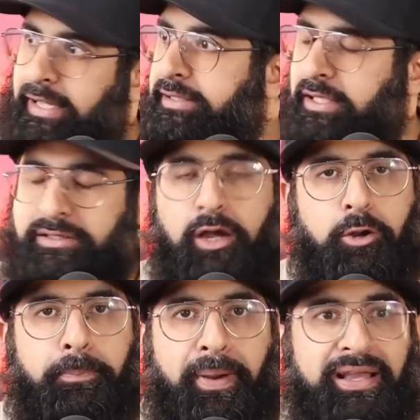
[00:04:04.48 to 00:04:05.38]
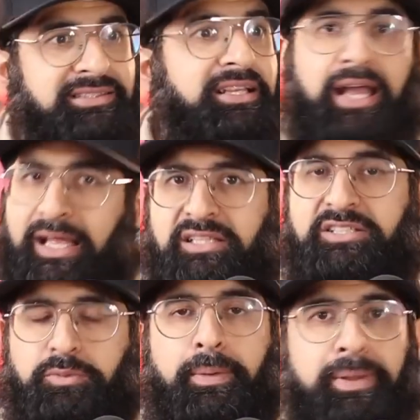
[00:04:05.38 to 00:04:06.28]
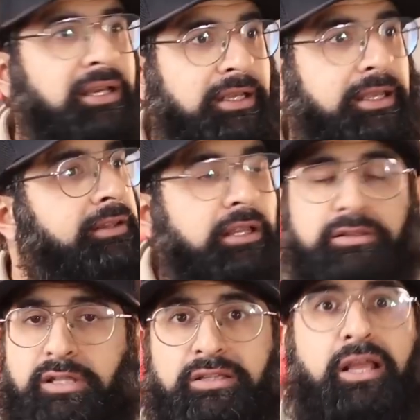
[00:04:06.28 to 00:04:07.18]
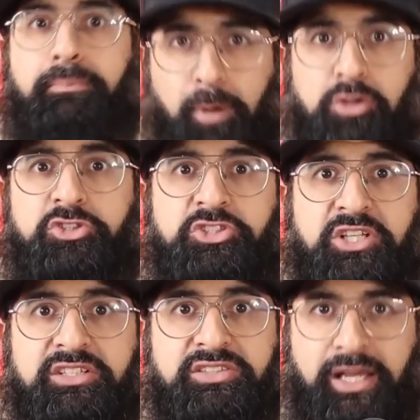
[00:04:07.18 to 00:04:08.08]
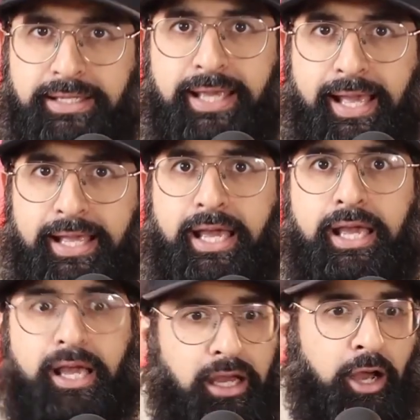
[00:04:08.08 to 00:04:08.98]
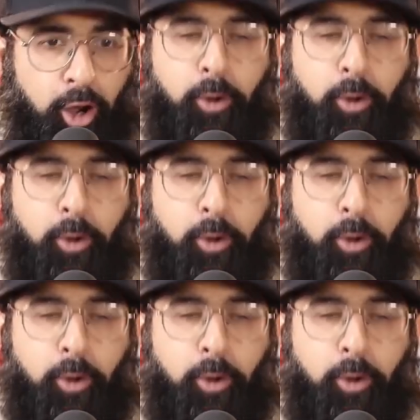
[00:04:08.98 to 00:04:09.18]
Yeah, they're on bikes. And these women, yeah, they're monsters. Yeah.